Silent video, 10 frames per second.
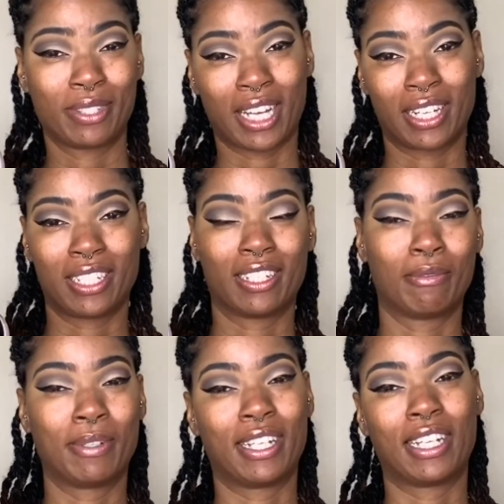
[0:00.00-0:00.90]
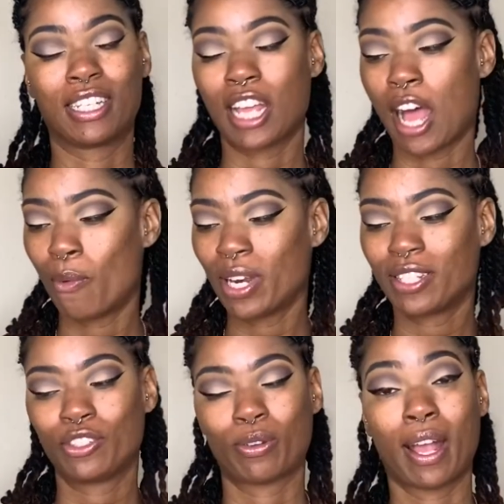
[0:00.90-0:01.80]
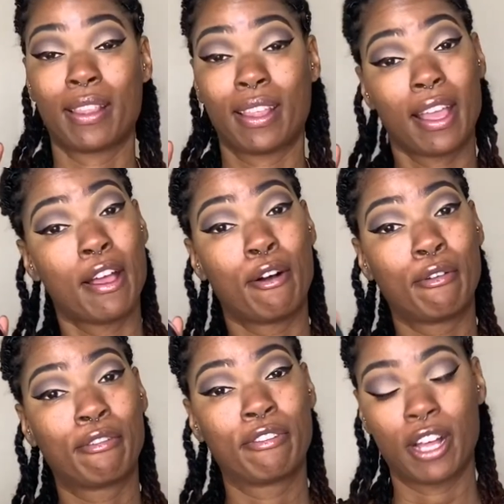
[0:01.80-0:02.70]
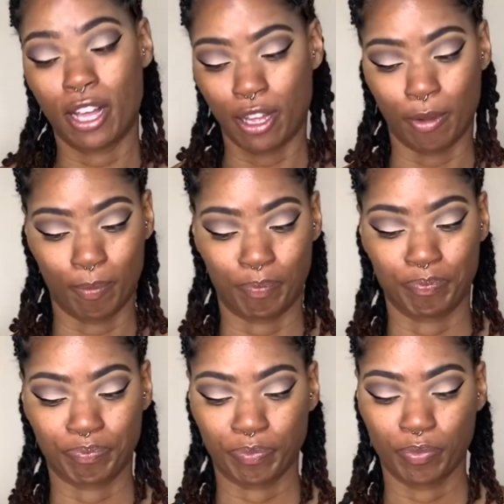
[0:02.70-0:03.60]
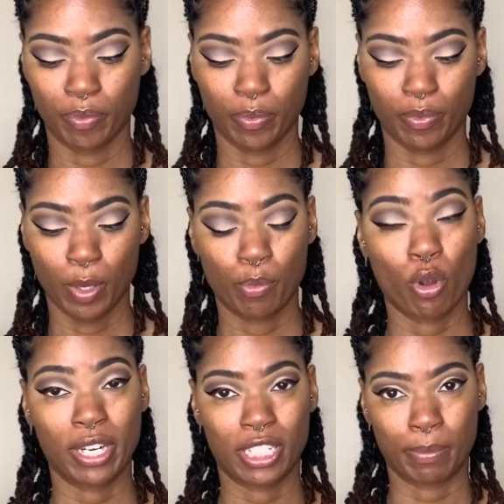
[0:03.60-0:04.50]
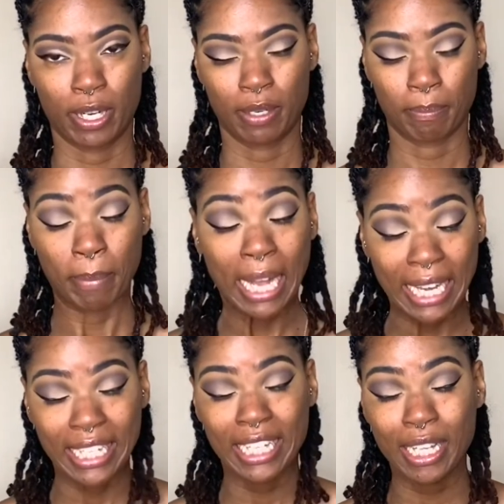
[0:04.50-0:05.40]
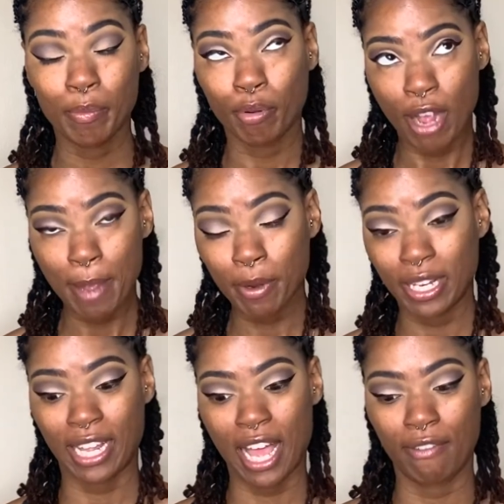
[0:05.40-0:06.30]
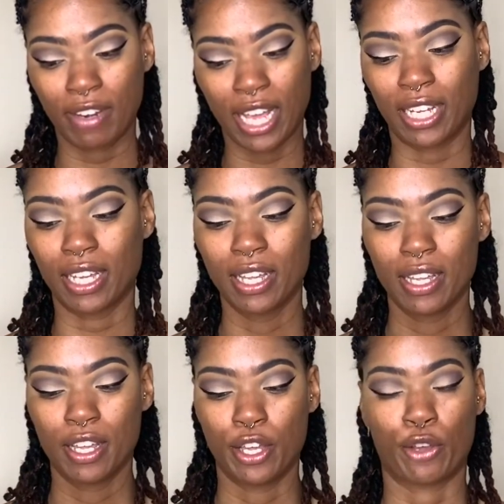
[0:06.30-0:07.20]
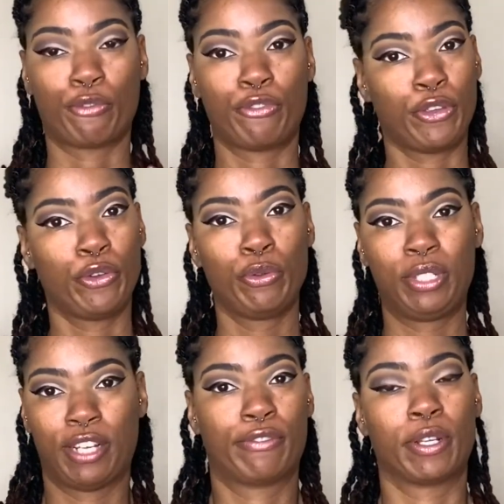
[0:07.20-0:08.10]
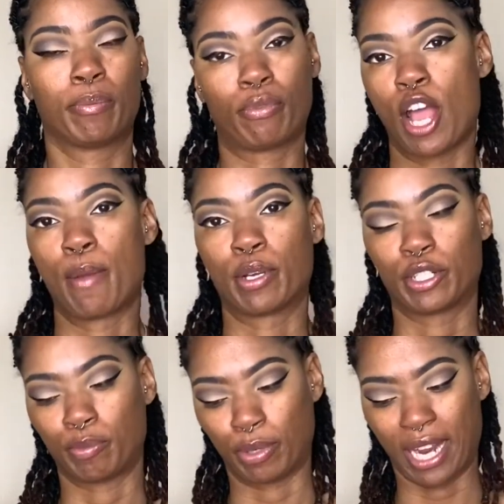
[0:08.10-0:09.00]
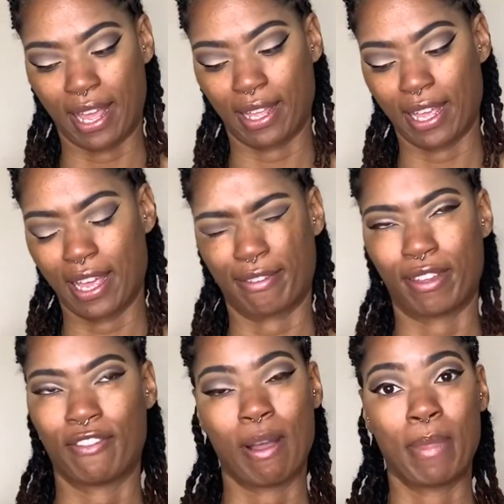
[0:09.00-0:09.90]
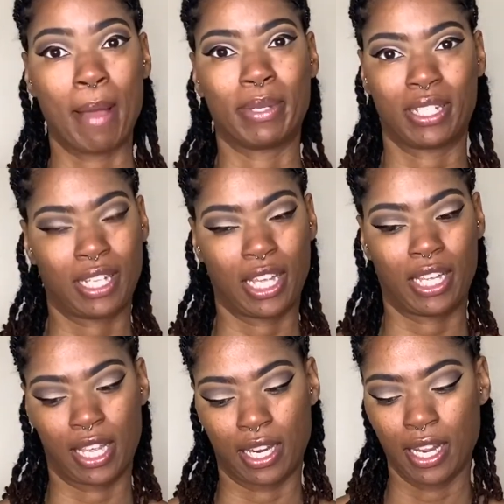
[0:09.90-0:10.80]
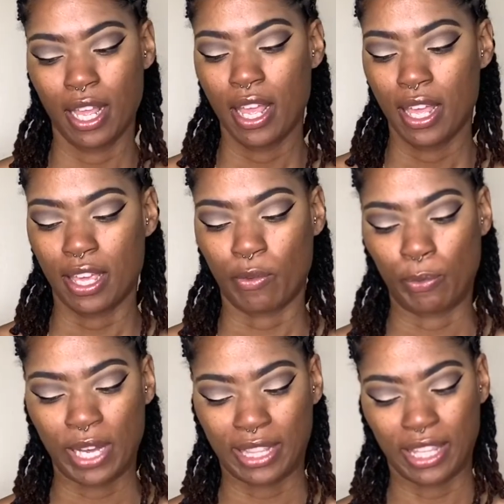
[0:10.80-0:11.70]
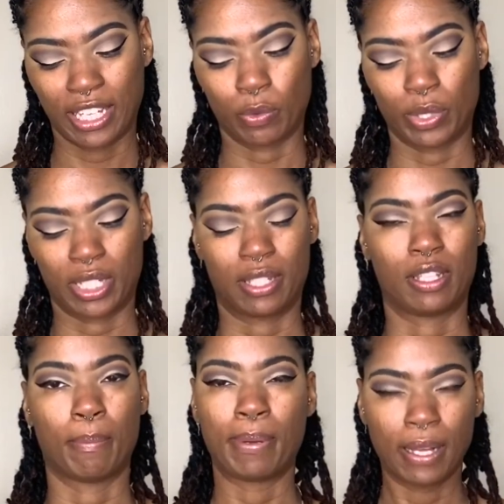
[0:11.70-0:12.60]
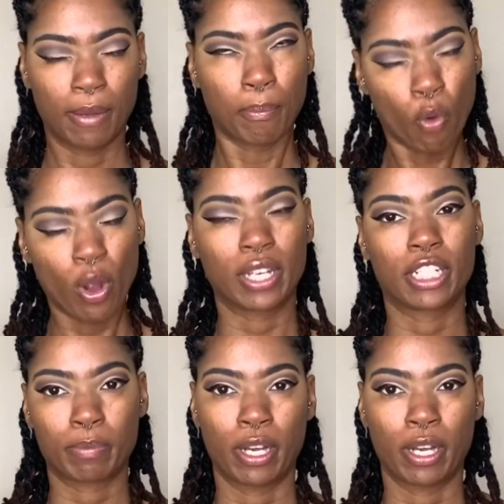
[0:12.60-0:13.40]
Tatcha, but I wanted to try the e.l.f. Poreless Putty Primer. They have like a few different primers, but if I'm not mistaken, I think it was the Poreless